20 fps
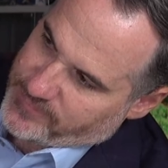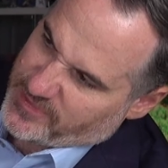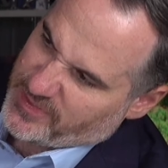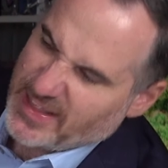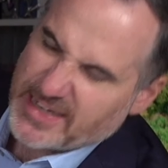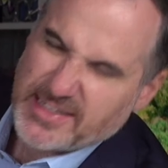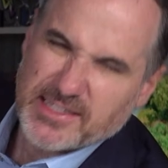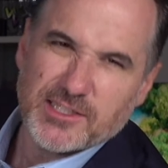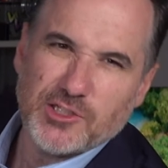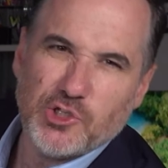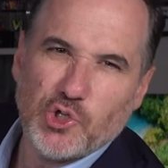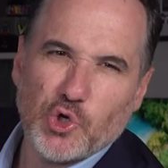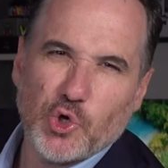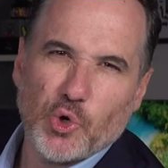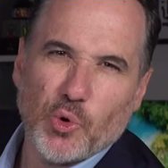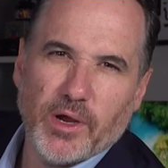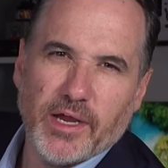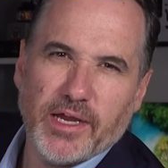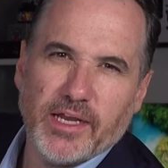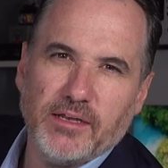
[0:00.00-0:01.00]
that doesn't look
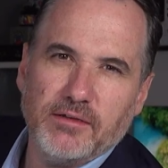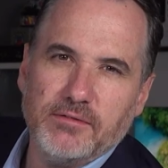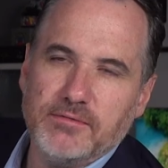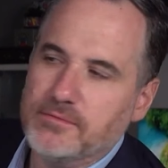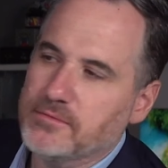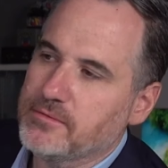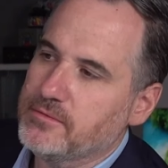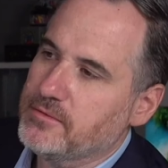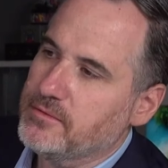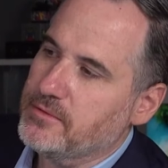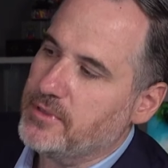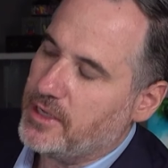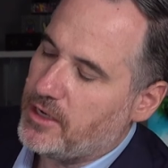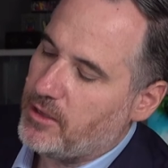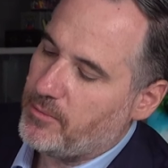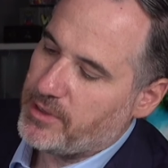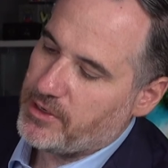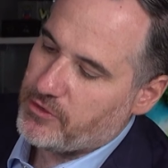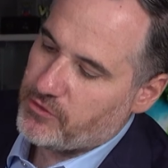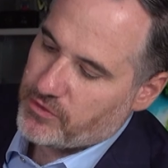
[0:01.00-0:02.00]
green. And
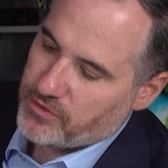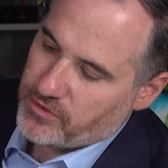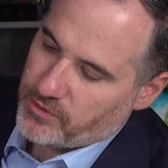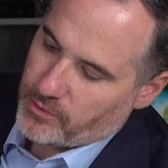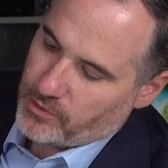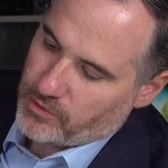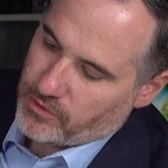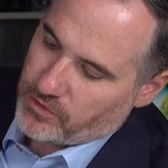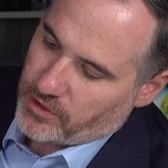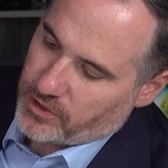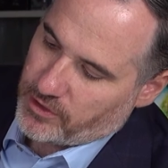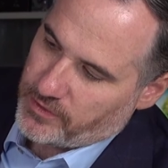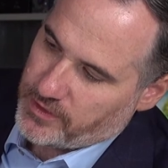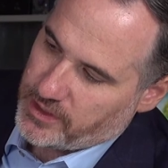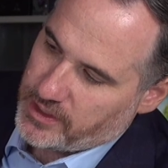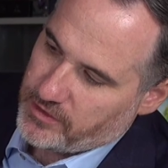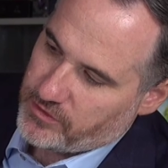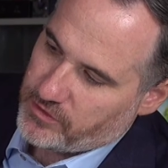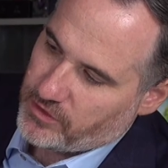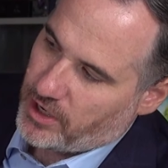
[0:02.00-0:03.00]
I'll be interested to see what it looks like on
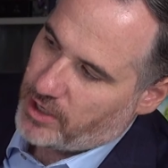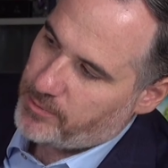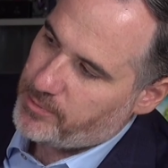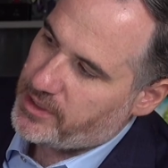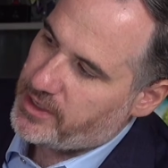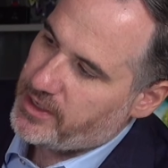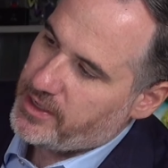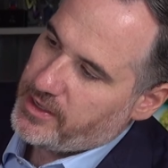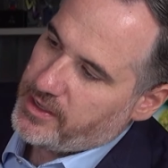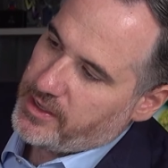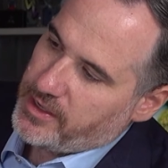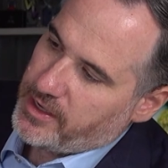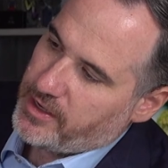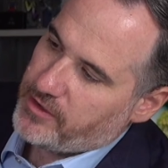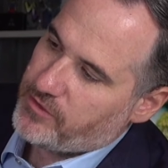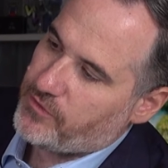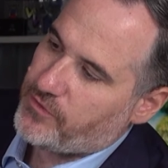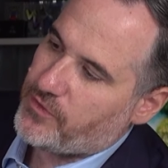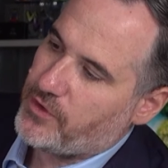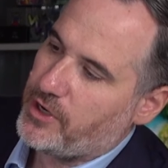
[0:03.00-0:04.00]
the inside, but
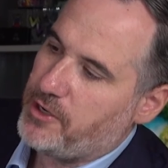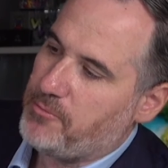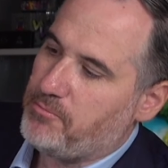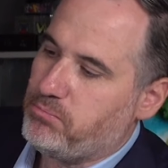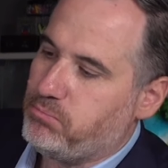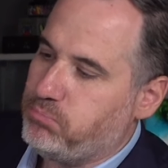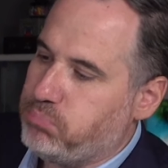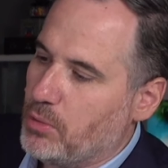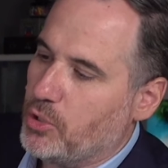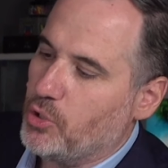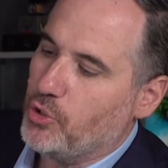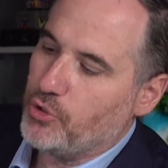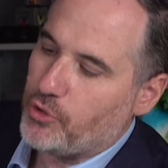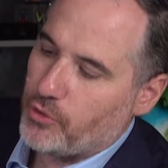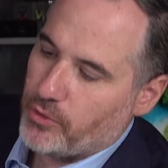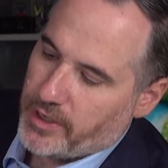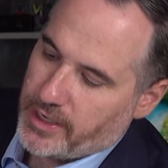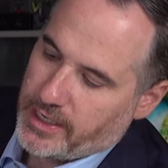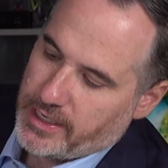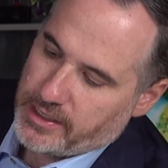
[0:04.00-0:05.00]
it's a very
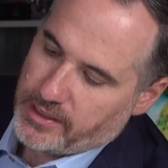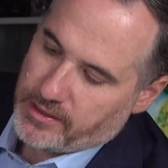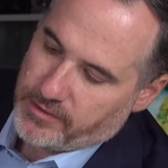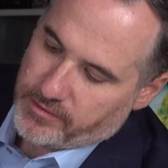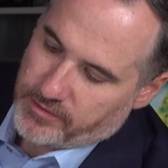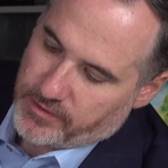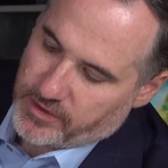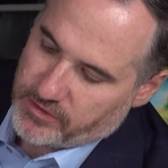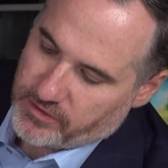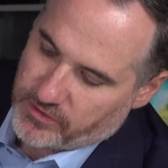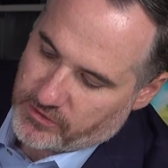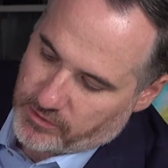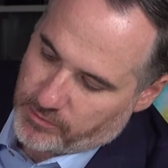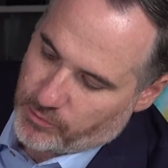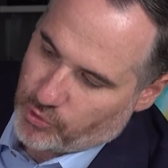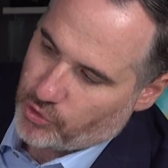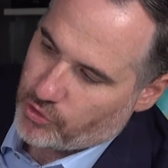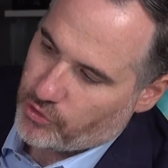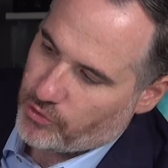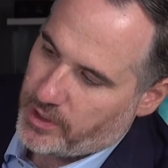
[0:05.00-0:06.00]
blue-green, and this is a
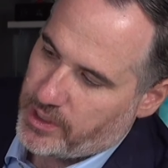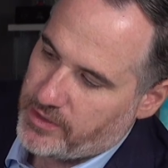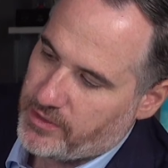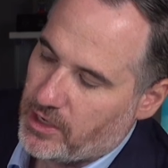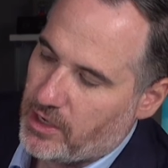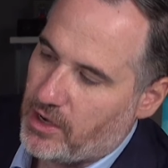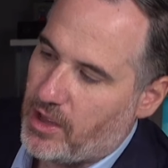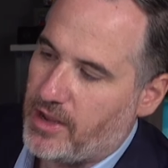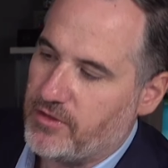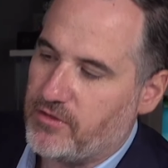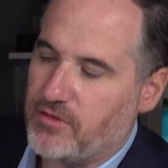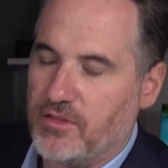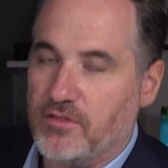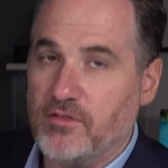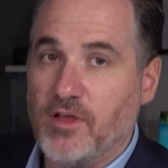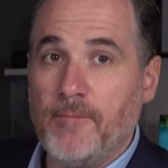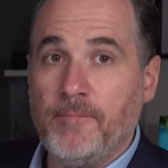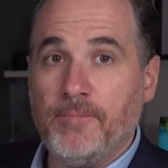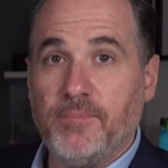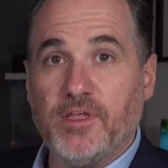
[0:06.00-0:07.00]
more green, the light. So
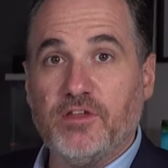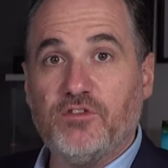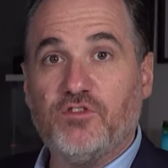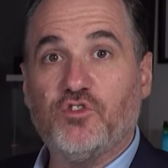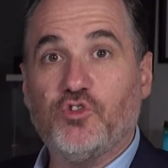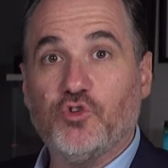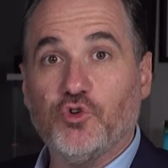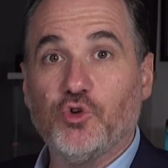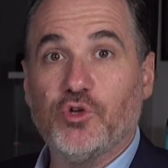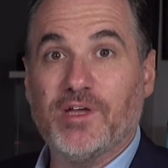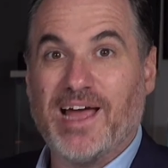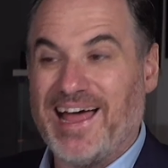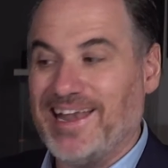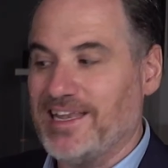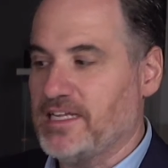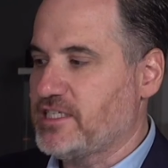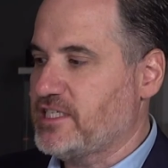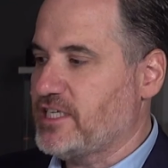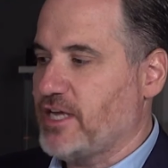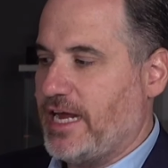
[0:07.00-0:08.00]
there's two
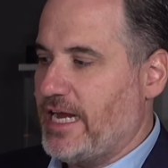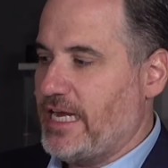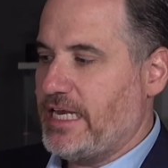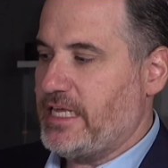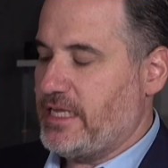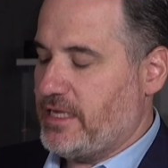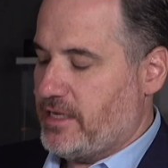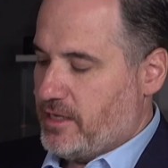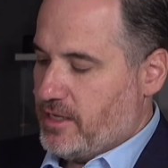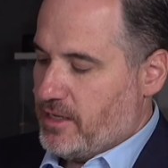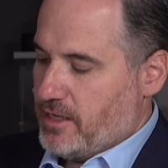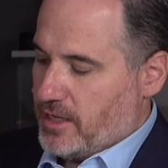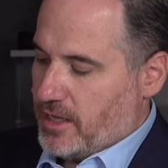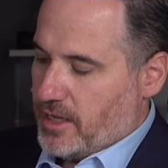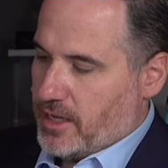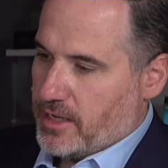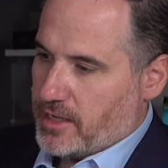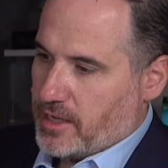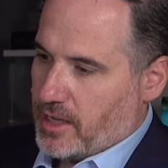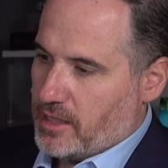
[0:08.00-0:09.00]
colors to any
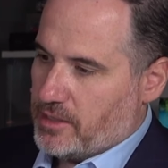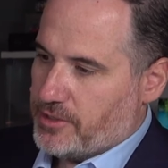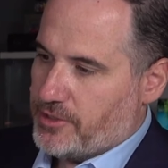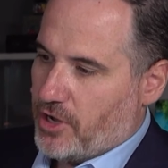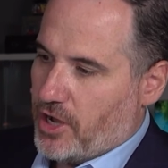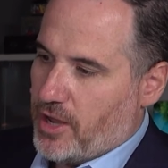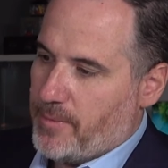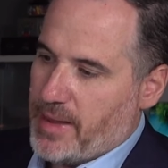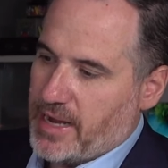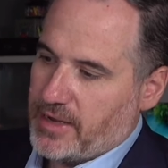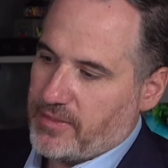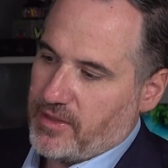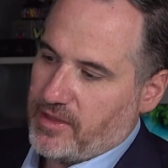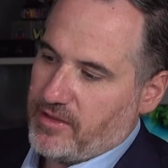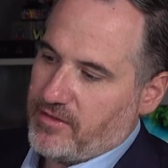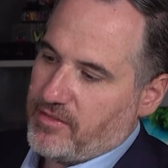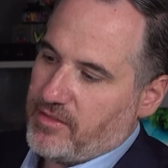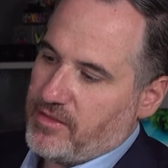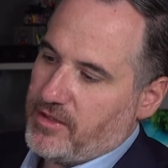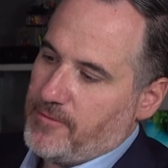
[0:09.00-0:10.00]
colored iMac.
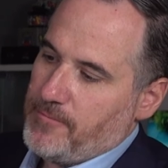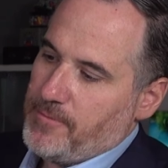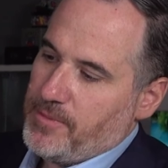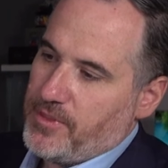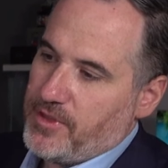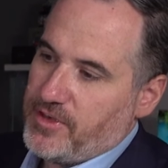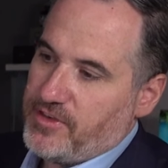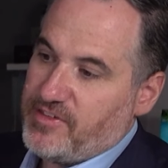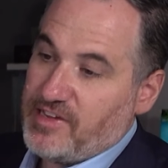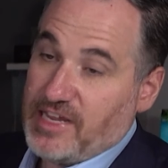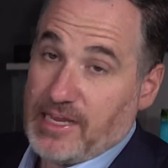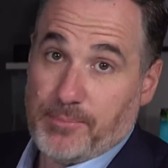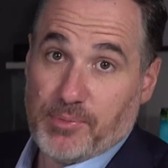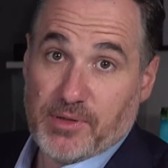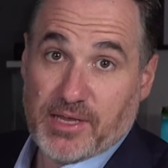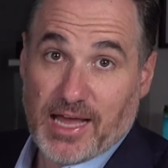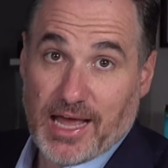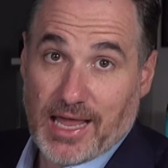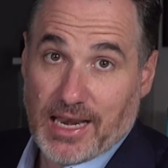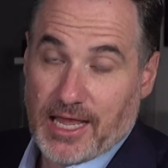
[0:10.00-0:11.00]
There's the
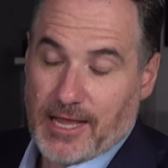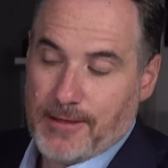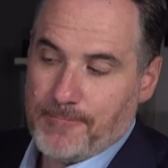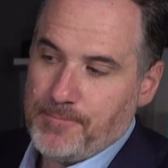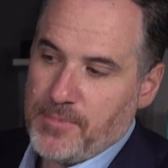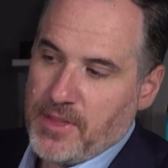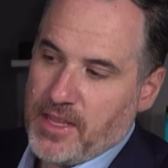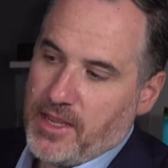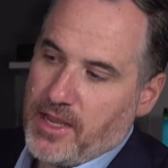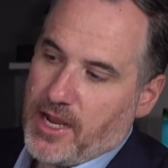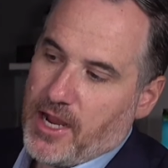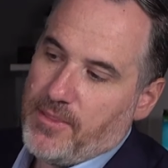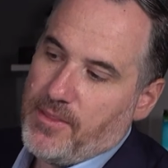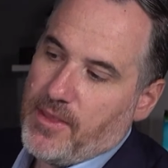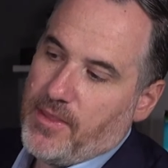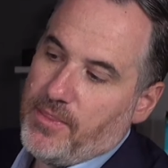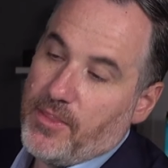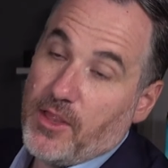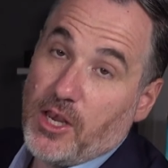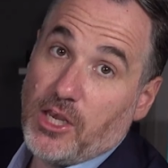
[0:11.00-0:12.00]
deep color and
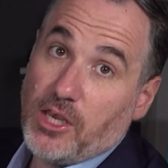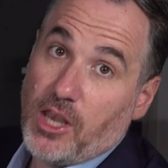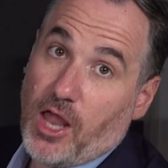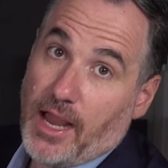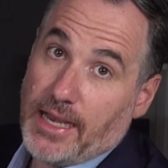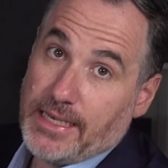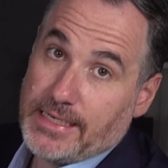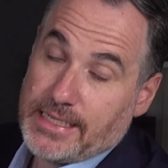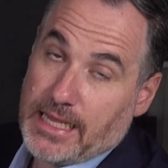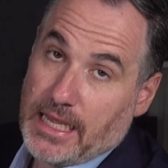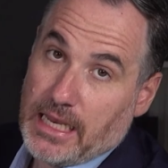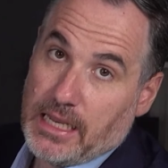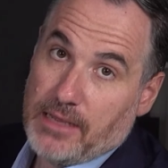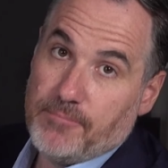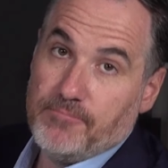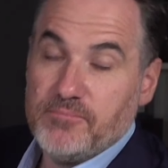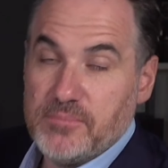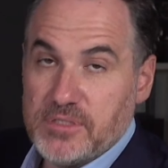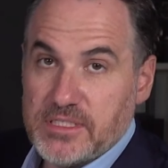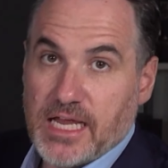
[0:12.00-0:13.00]
then the light color,
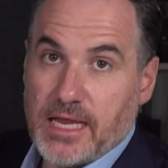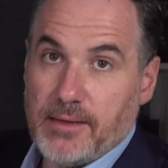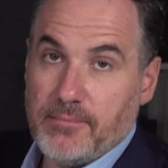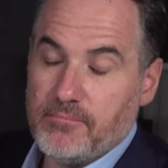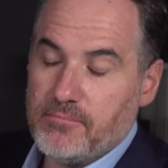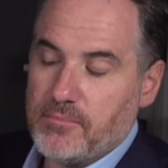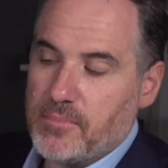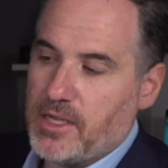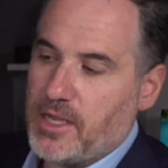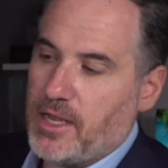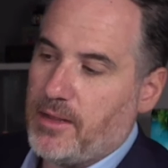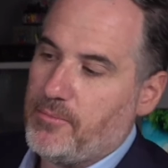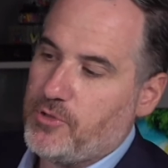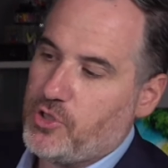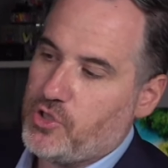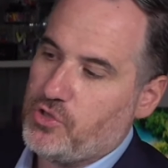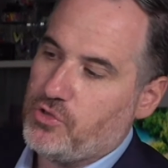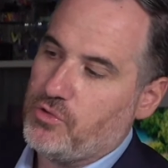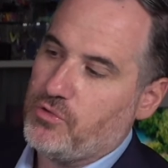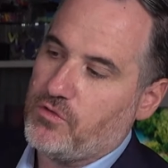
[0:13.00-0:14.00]
same
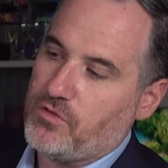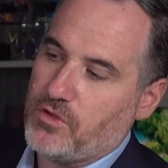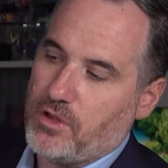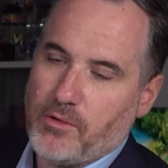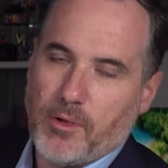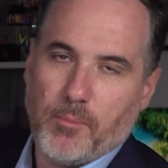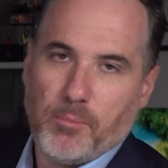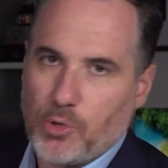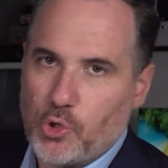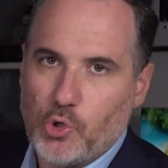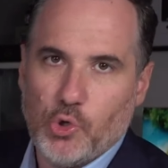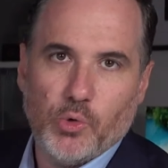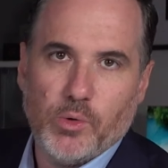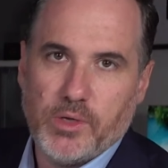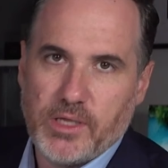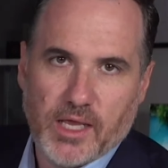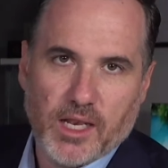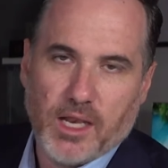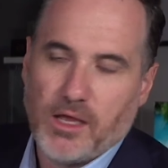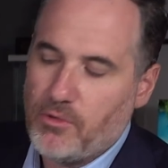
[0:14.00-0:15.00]
hue. So a blue, a
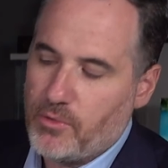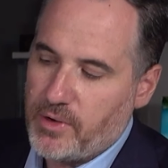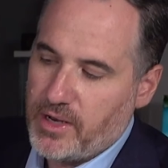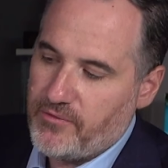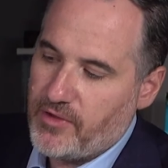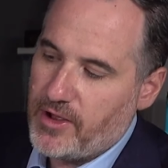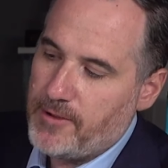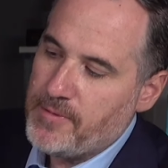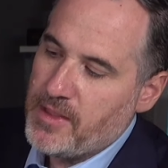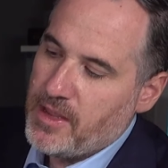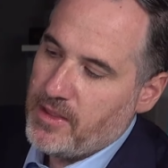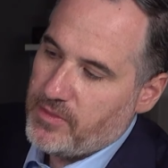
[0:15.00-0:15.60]
yellow, whatever.